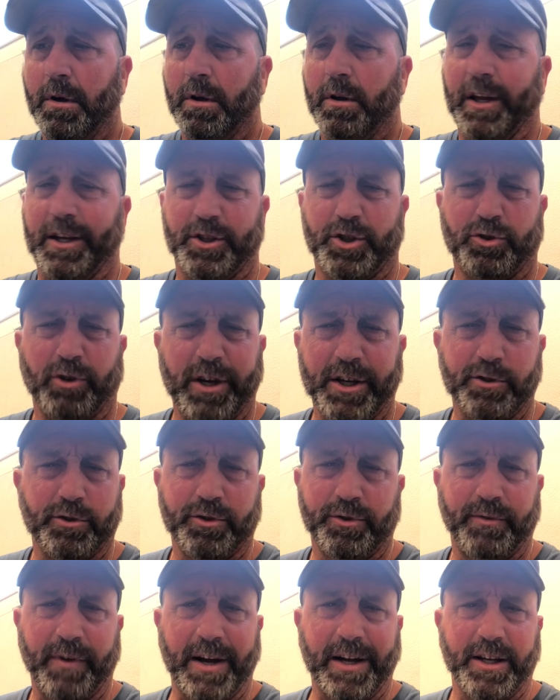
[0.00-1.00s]
Like
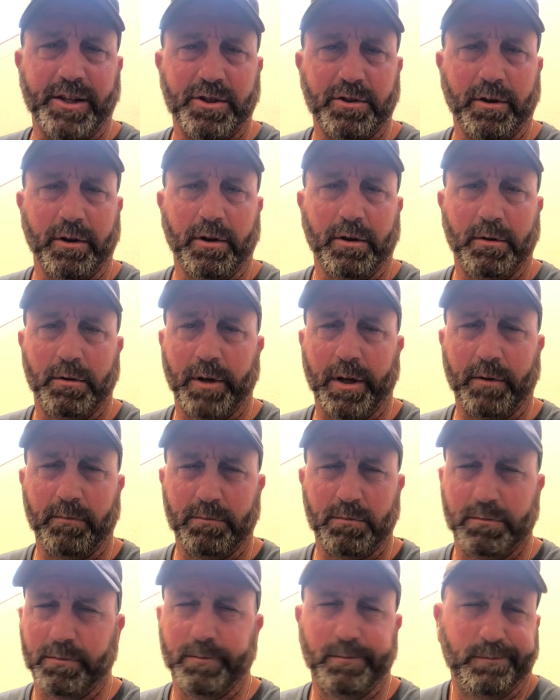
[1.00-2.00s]
strangers fight each other. Like,
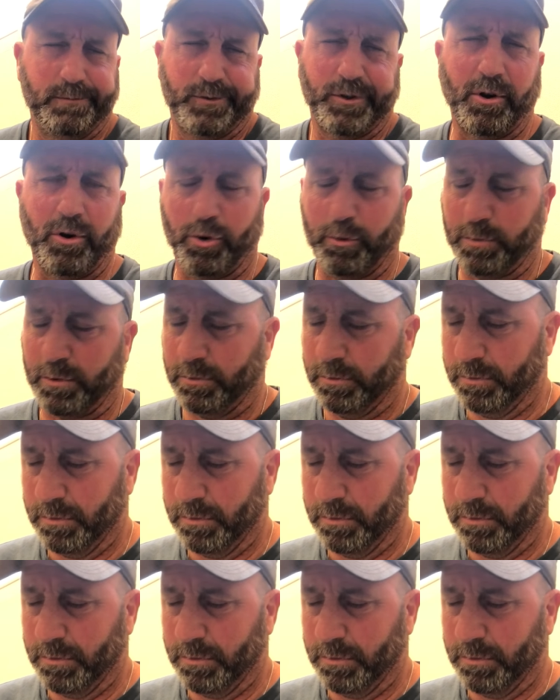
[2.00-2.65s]
it's horrible.